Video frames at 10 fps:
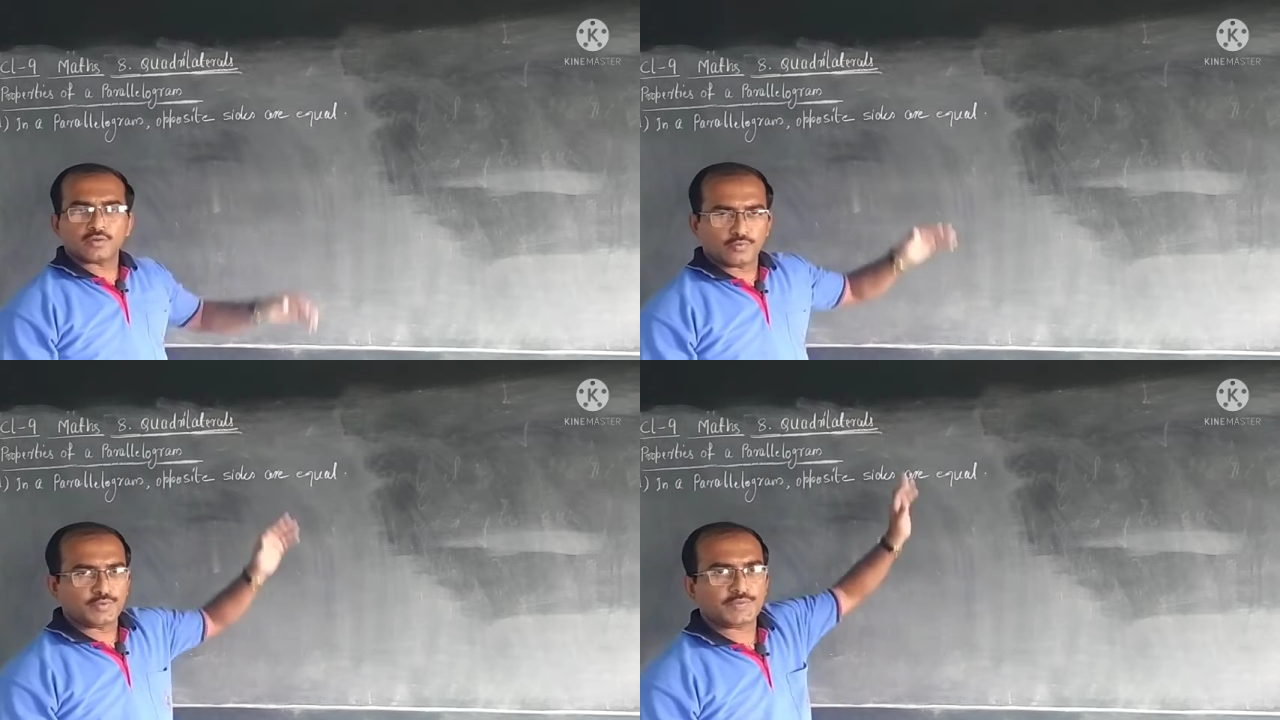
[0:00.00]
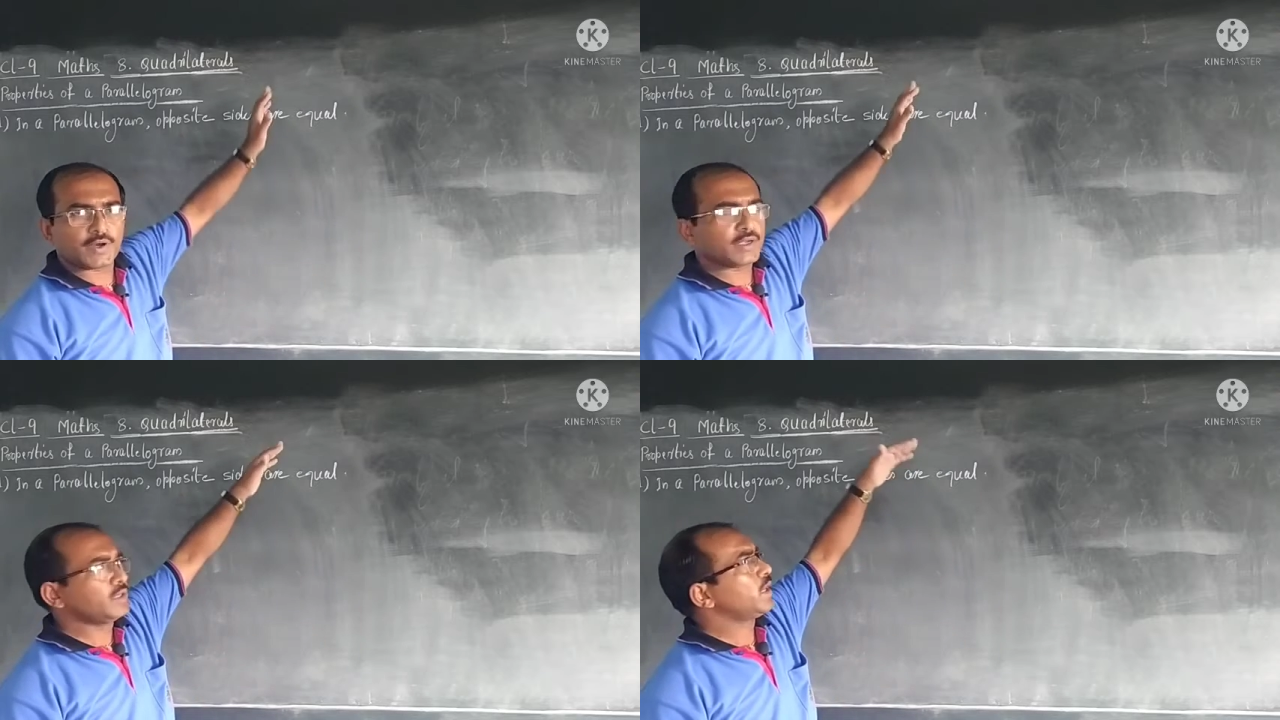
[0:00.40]
We
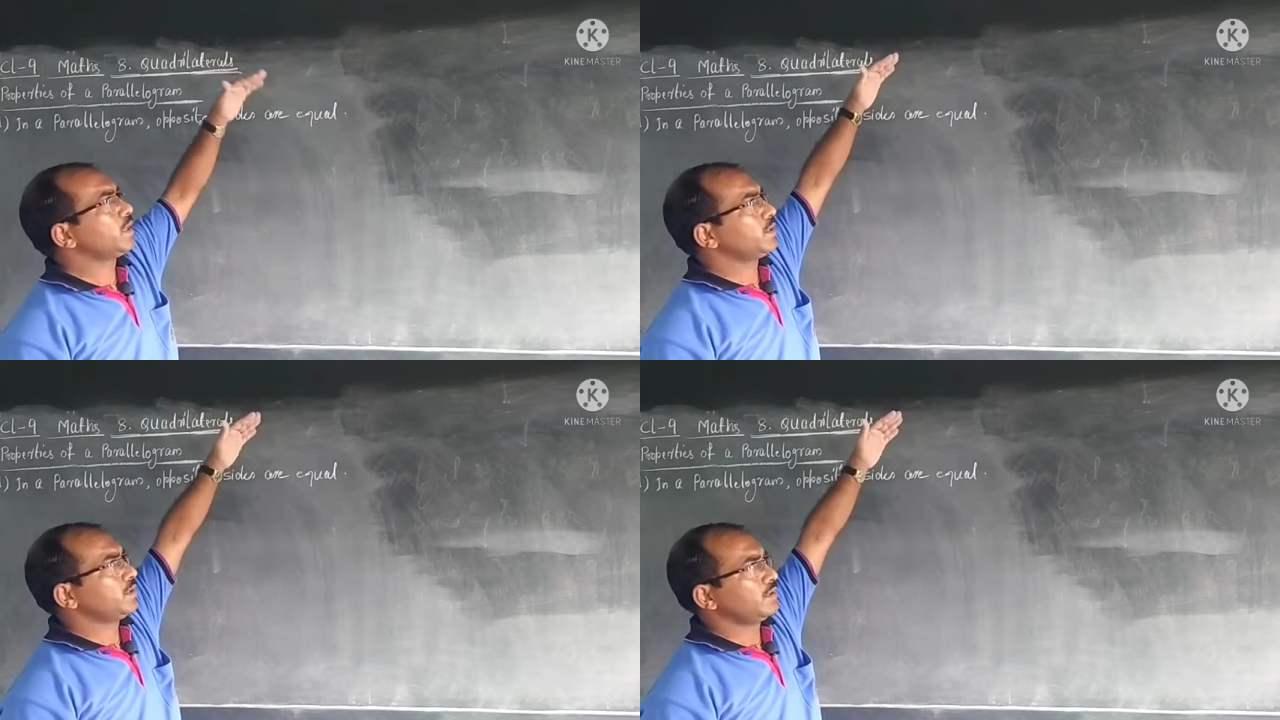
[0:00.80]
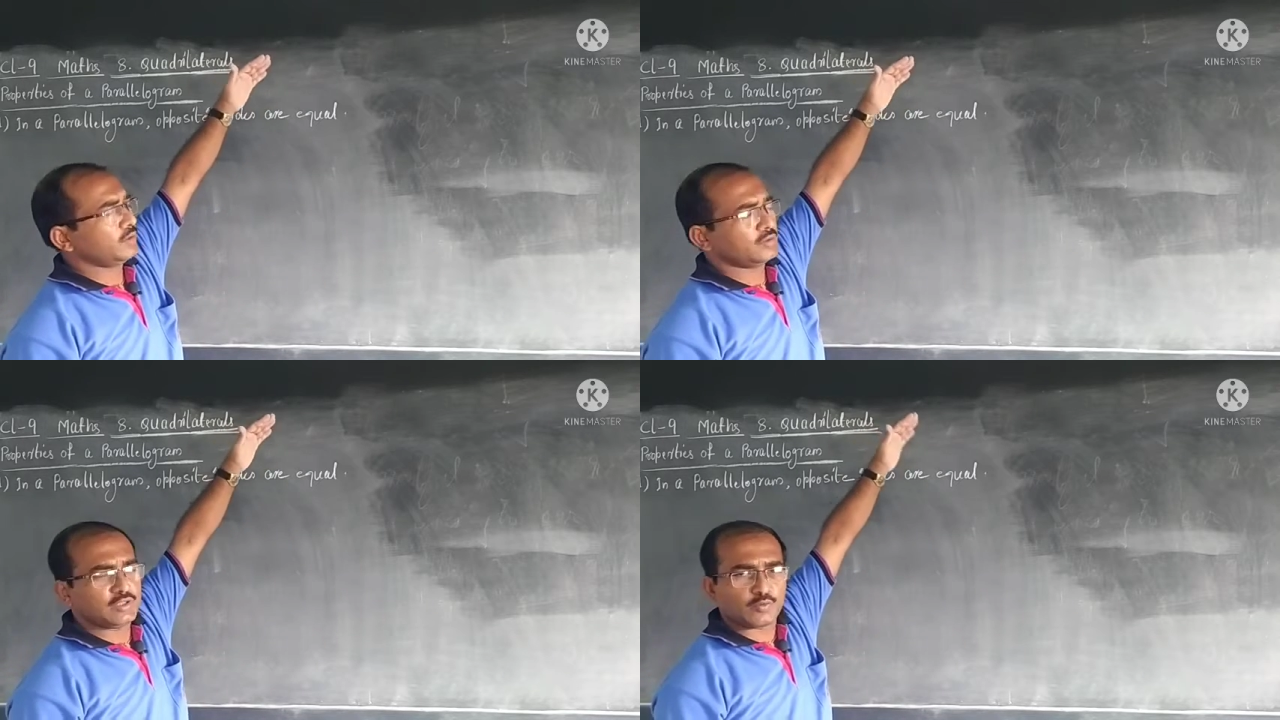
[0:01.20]
find
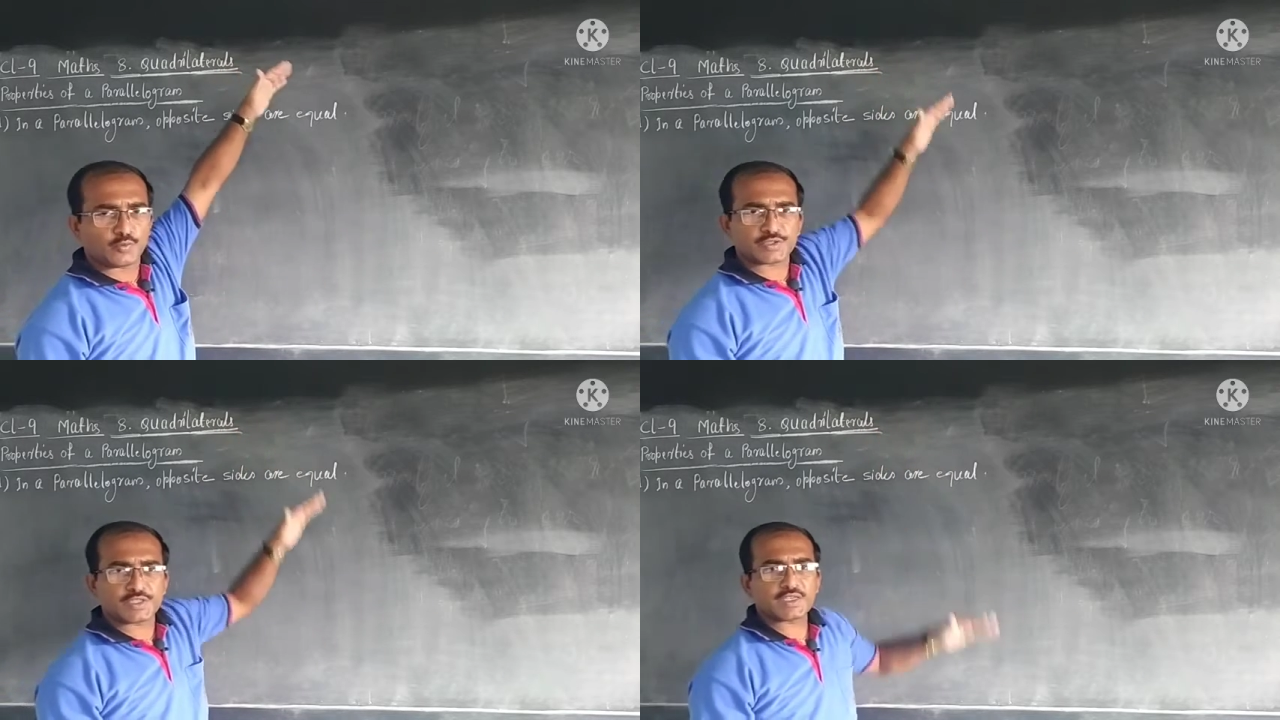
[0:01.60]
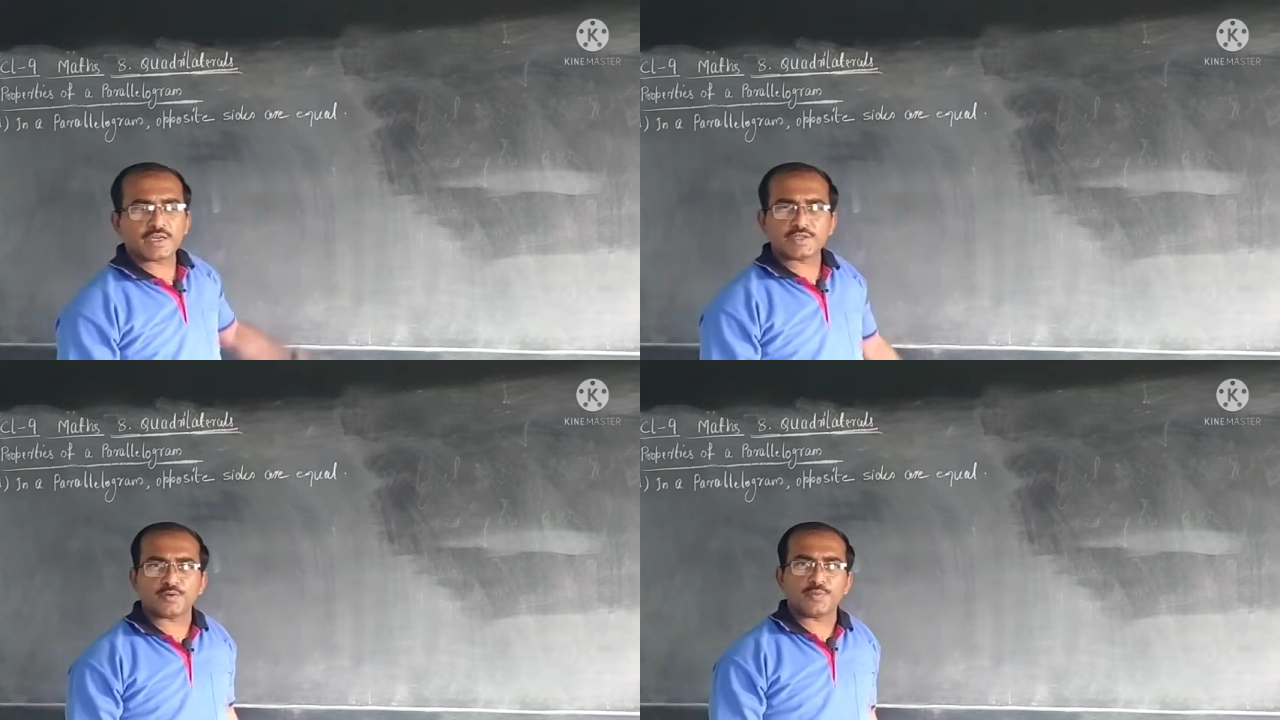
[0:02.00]
that the opposite
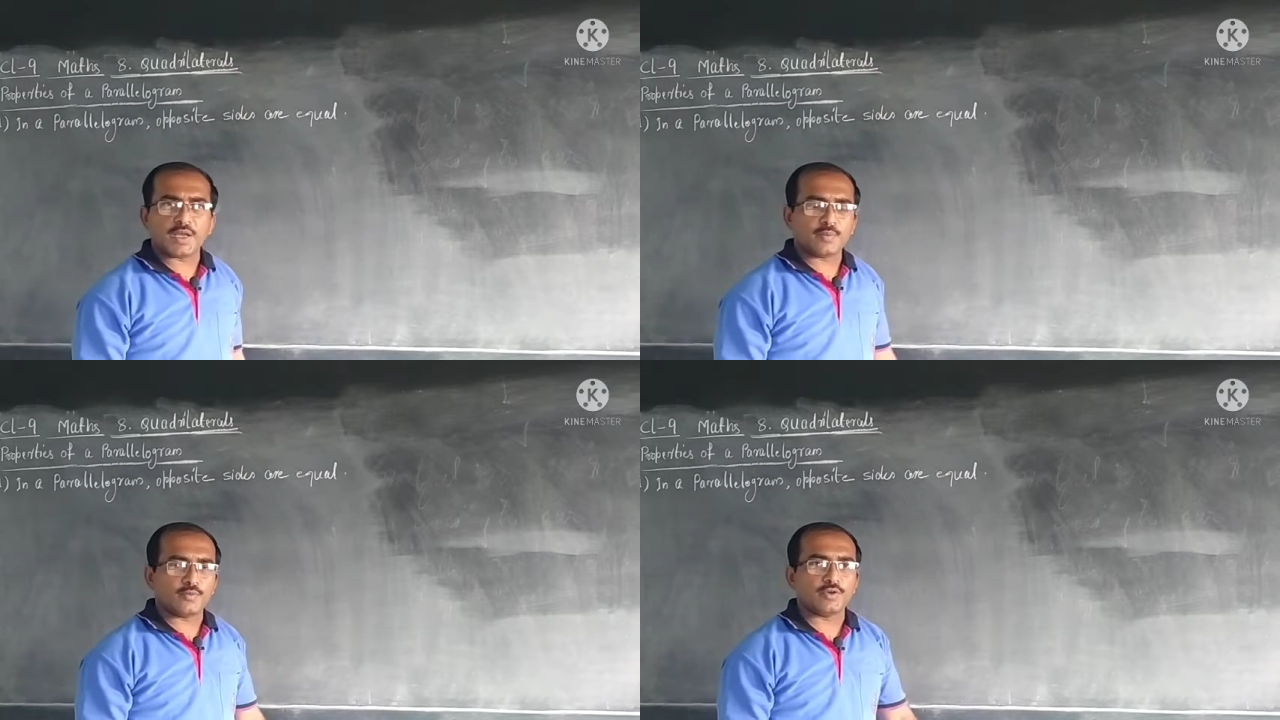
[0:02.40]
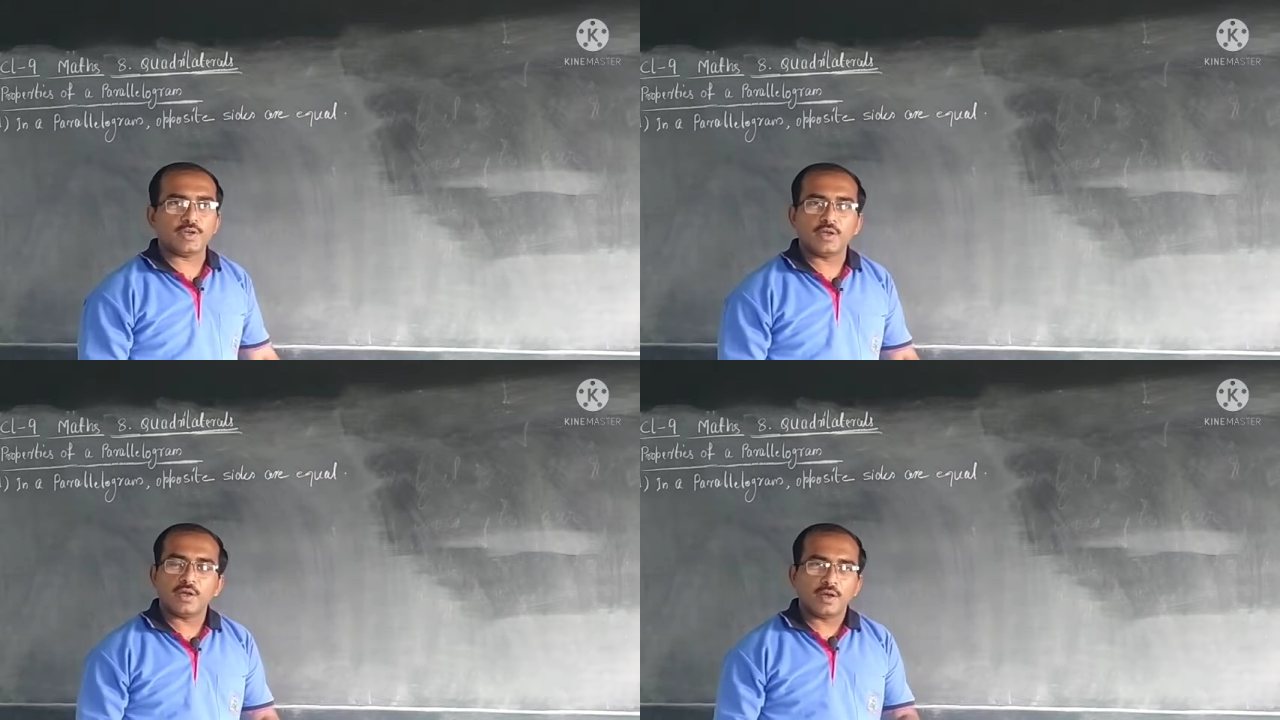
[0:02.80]
sides of blackboard
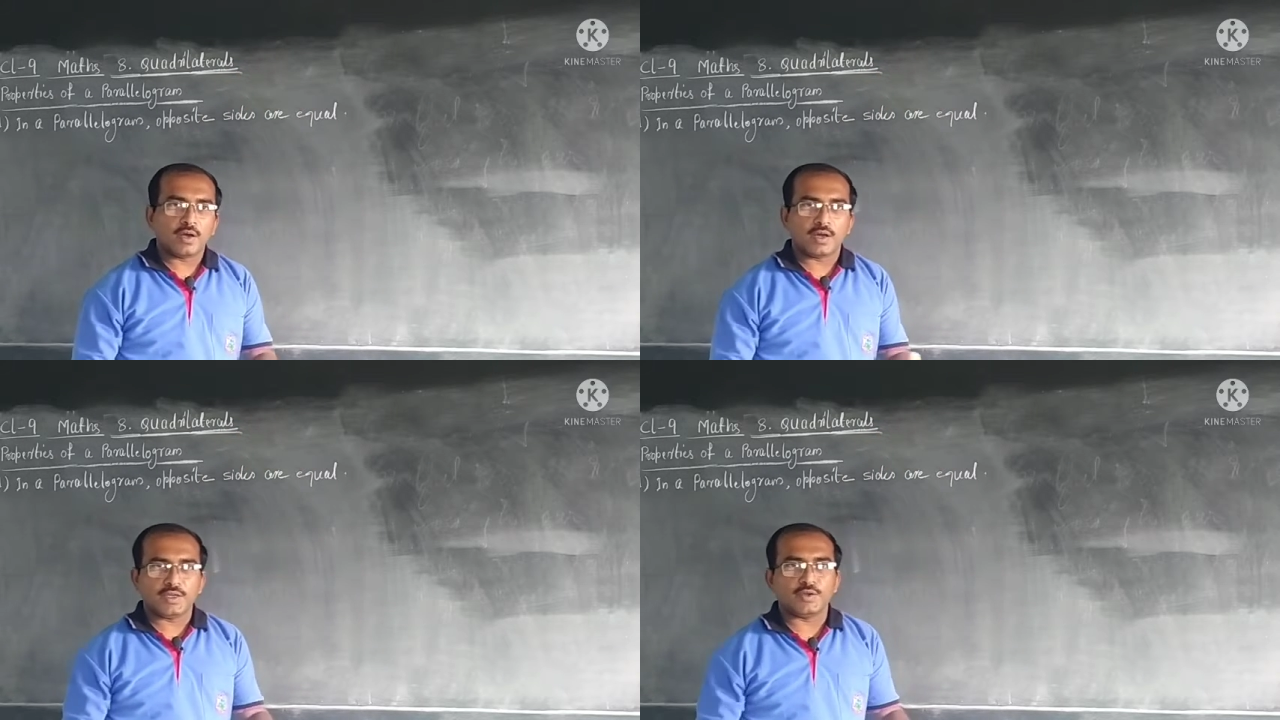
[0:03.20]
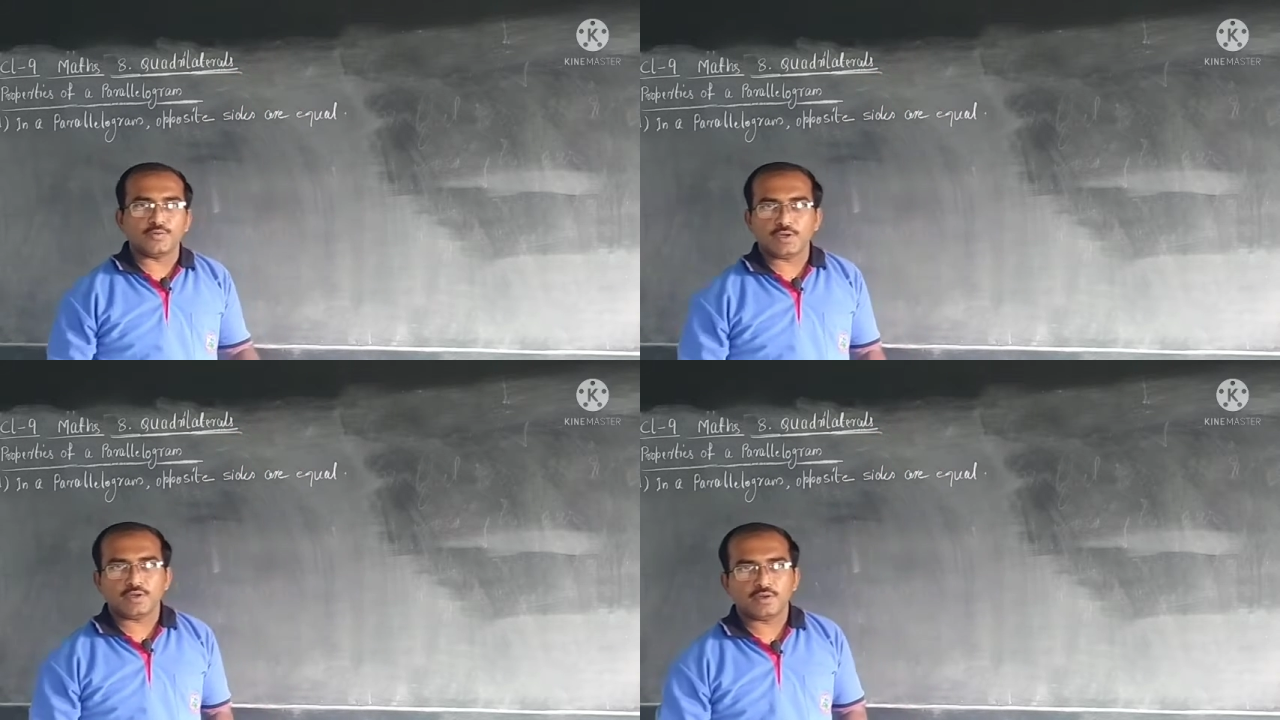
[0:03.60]
are equal.